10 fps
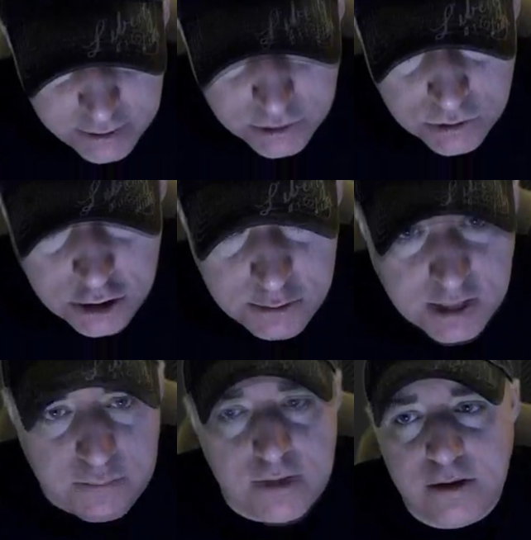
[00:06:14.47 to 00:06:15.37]
YouTube
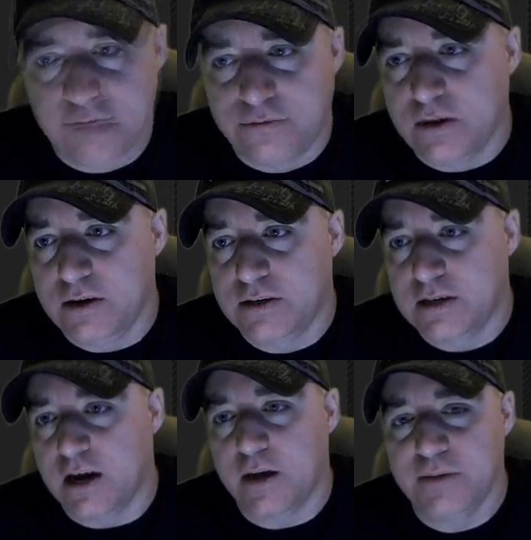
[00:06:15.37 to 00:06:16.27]
community feed to
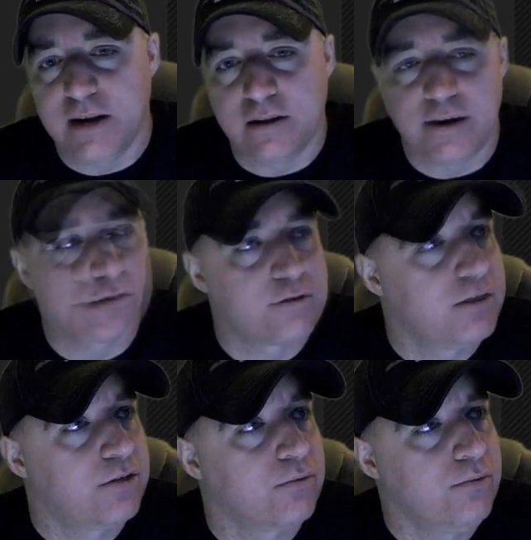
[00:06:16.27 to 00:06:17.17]
get updated links from
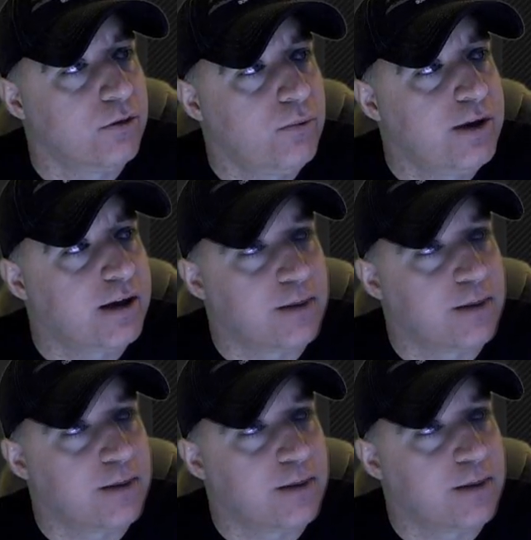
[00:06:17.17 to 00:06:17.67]
me through the week.